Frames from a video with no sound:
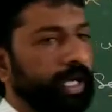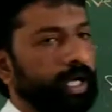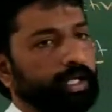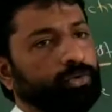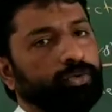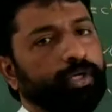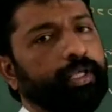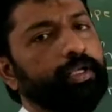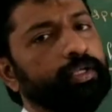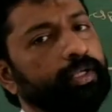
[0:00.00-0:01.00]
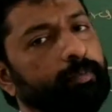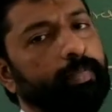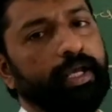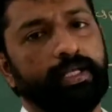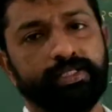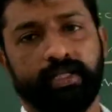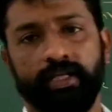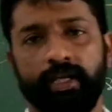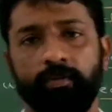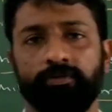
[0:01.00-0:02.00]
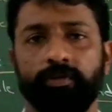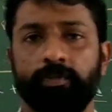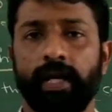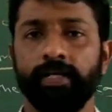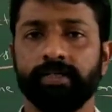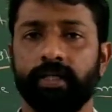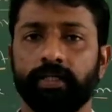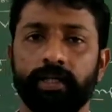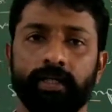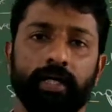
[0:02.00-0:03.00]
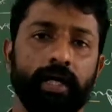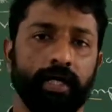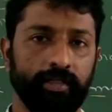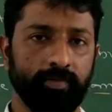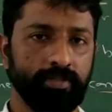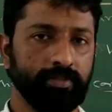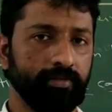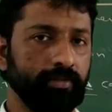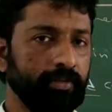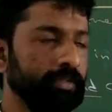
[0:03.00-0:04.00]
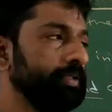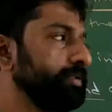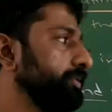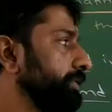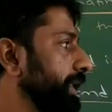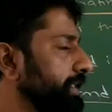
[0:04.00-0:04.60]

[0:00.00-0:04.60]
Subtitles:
or how to write a biological name of the plants or the animals. So next